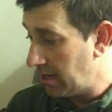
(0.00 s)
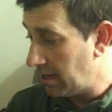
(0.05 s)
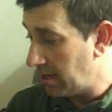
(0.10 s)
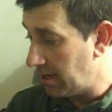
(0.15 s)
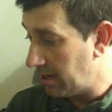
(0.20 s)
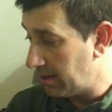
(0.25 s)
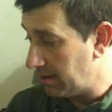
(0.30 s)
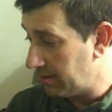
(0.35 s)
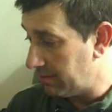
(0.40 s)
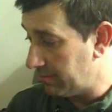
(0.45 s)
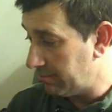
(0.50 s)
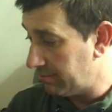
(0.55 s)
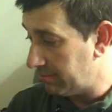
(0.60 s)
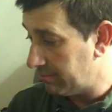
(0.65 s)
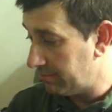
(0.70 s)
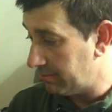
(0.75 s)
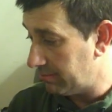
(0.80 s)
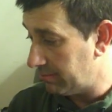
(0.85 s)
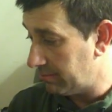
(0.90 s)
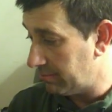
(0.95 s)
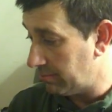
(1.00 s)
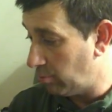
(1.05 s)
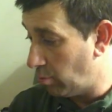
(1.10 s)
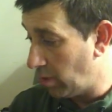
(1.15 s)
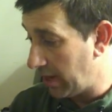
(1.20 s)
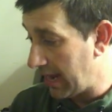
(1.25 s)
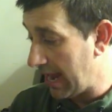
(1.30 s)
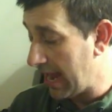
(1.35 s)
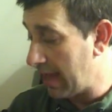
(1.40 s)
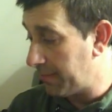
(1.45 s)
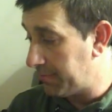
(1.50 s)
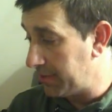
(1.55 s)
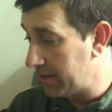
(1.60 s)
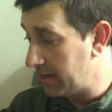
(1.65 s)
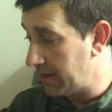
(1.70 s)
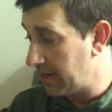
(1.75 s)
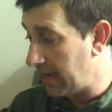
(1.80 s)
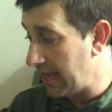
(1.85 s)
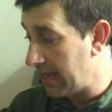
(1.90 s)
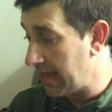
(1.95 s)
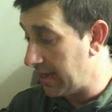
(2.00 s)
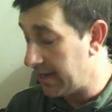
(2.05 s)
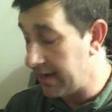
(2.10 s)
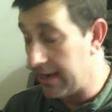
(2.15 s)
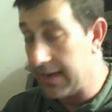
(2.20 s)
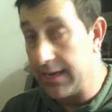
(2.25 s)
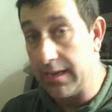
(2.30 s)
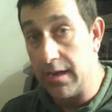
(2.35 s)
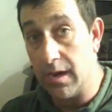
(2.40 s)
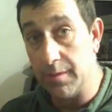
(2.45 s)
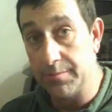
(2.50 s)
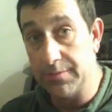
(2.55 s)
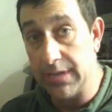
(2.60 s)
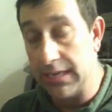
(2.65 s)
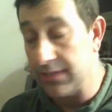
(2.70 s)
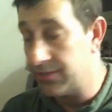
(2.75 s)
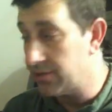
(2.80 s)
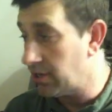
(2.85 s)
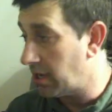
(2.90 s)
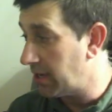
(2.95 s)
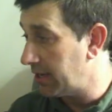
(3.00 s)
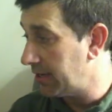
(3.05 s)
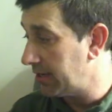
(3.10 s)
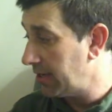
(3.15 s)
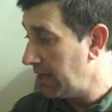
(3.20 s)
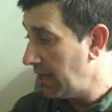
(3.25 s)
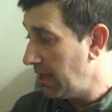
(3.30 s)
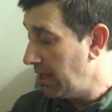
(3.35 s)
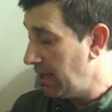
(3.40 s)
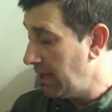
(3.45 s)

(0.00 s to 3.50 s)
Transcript: what happened and any updates on it.